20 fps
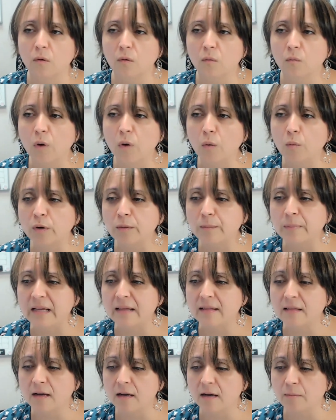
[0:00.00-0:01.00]
What would
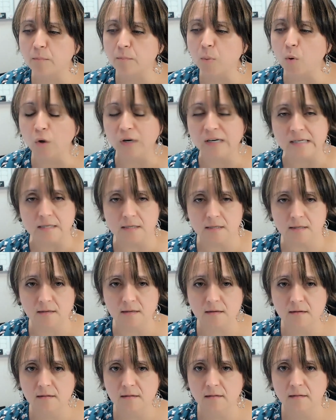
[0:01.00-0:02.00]
be the importance
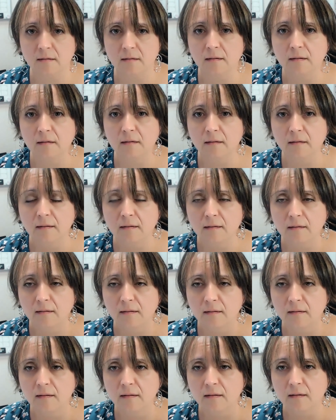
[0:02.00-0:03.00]

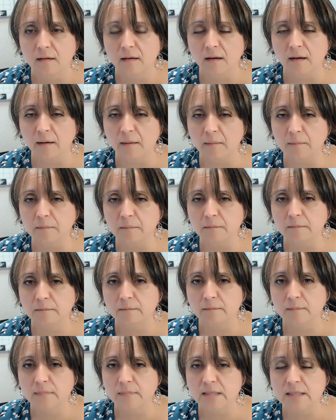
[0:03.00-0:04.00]

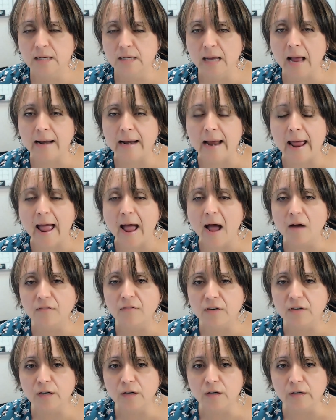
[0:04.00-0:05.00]
to kind of have
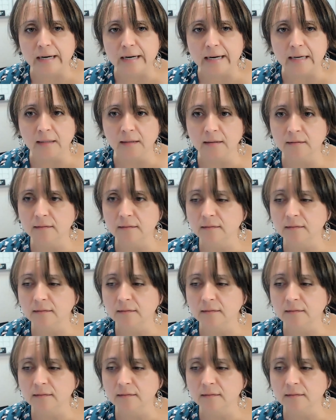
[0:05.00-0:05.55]
a degree?